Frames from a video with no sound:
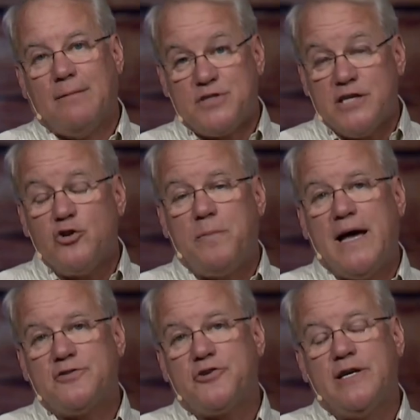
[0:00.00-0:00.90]
I'm senior
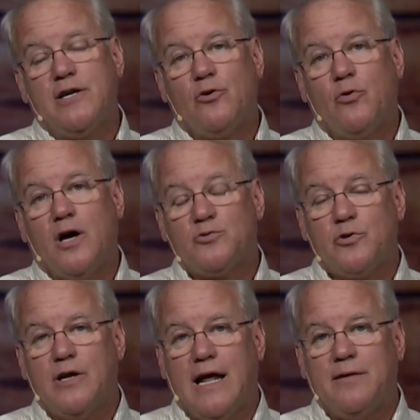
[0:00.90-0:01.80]
pastor here at
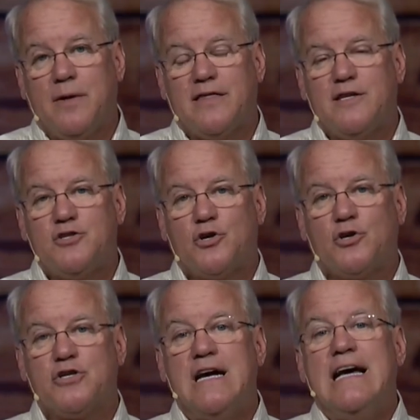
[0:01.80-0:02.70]
Roswell United Methodist
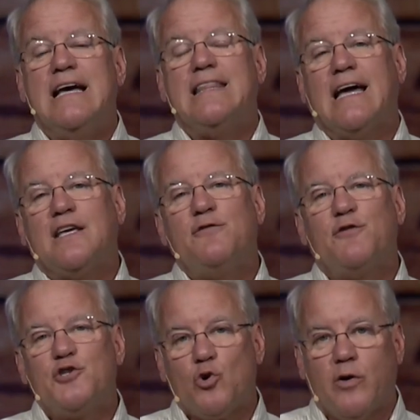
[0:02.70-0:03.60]
Church. Thank you
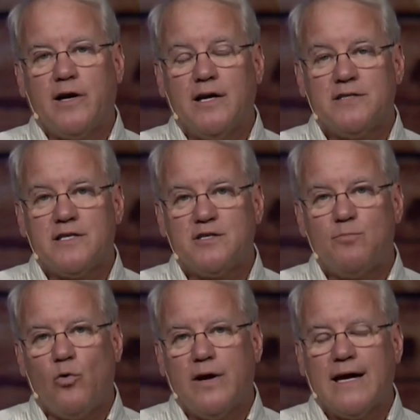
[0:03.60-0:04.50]
for joining us
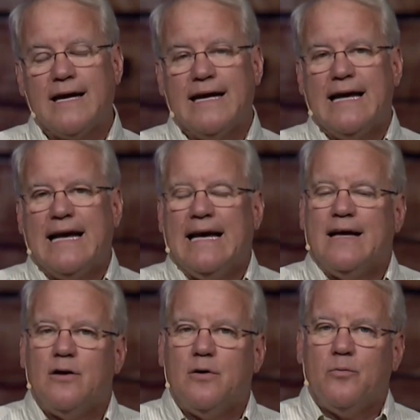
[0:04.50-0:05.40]
this morning.
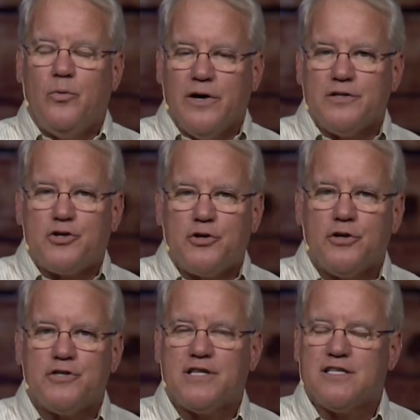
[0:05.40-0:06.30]
We're a
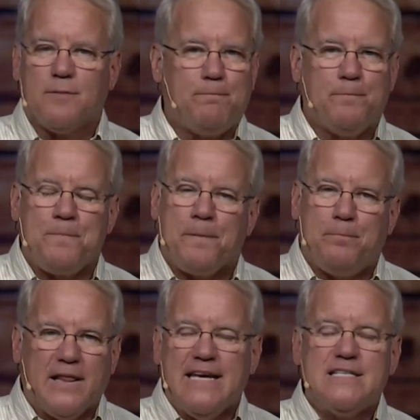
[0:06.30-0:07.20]
church that's a
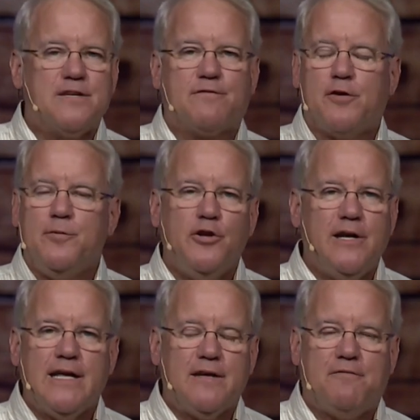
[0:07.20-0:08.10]
place of
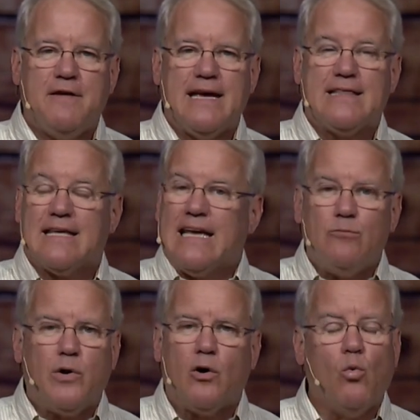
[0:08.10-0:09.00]
community and faith,
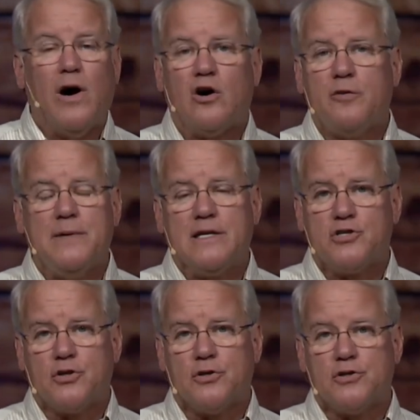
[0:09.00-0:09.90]
and we're a welcoming
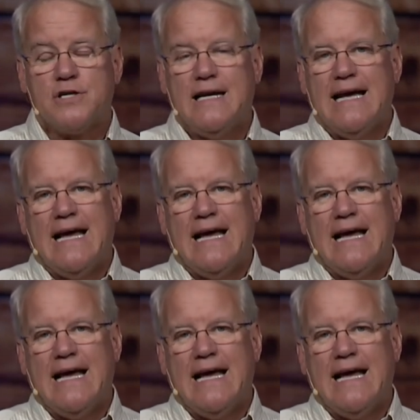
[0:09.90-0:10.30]
church.